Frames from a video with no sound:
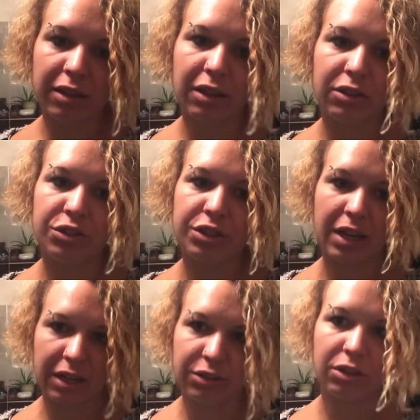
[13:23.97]
They'll just
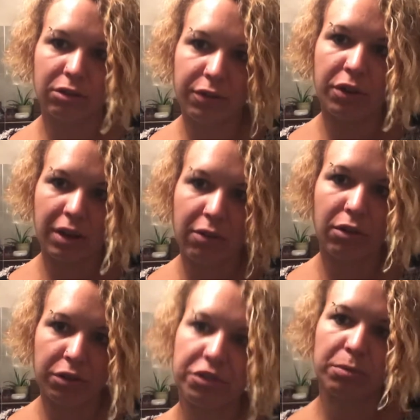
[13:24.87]
ask you if you have all
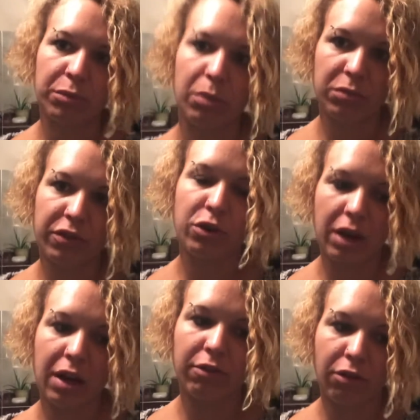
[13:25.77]
those symptoms. If you
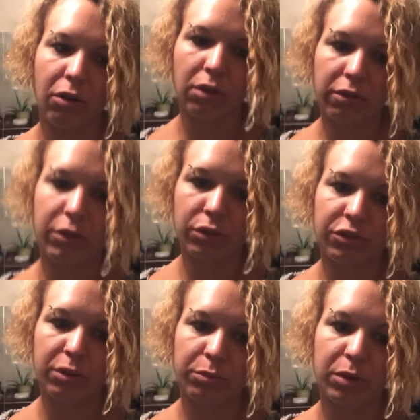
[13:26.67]
have all of those
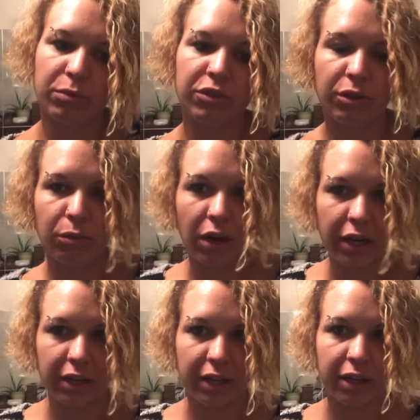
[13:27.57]
symptoms, the
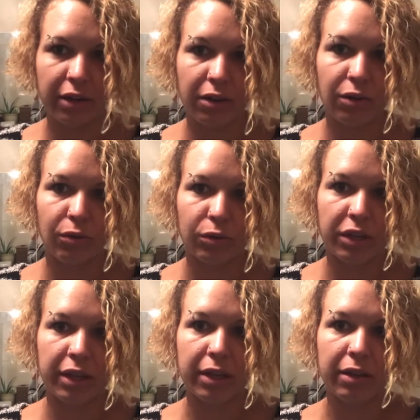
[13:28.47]
right ear
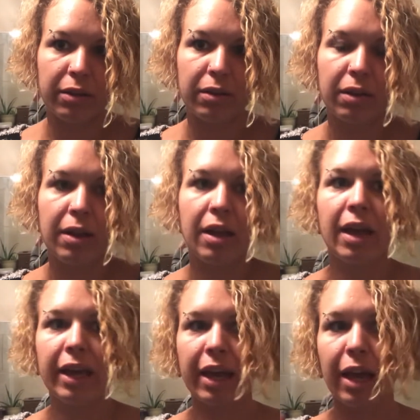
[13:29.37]
only.
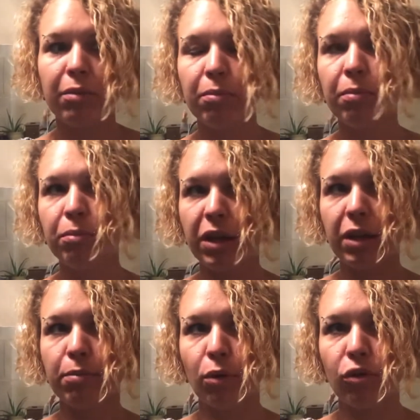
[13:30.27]
It can
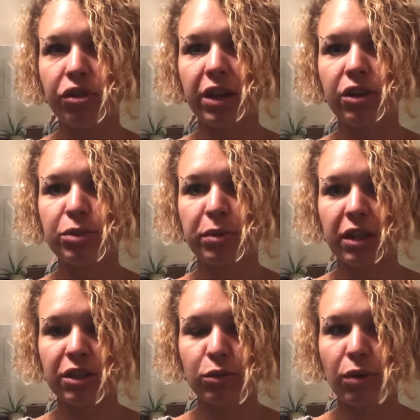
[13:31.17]
be both ears, but
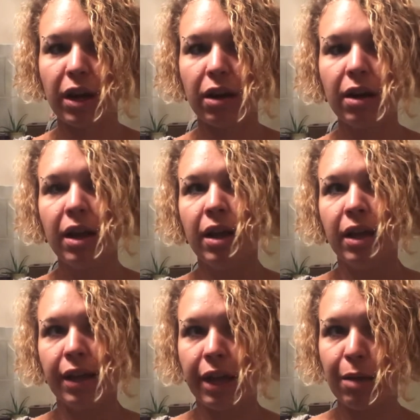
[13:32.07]
that's rare.
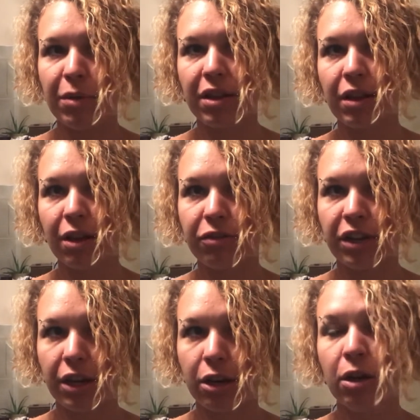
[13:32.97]
It can be the left
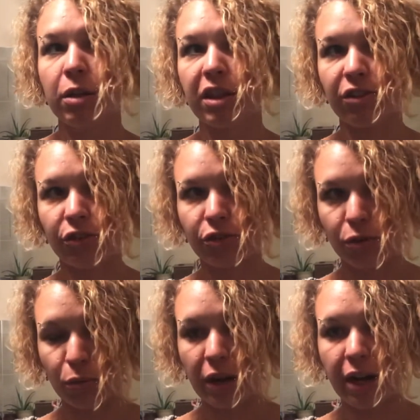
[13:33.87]
ear. That's also
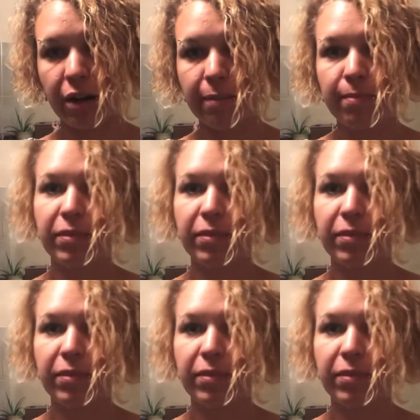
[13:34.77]
rare.